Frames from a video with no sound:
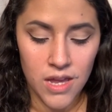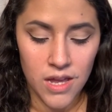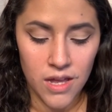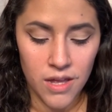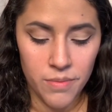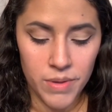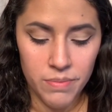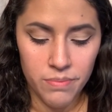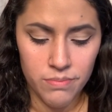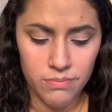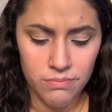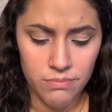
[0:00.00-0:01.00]
Um, it
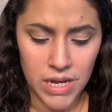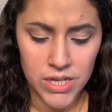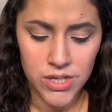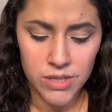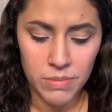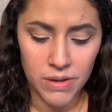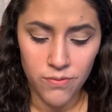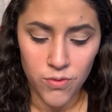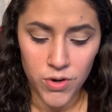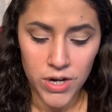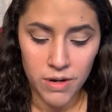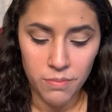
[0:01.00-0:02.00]
matches my
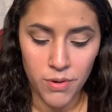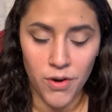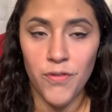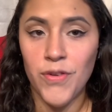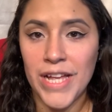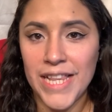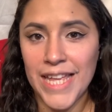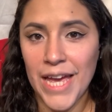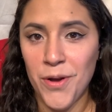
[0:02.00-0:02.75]
forehead perfectly.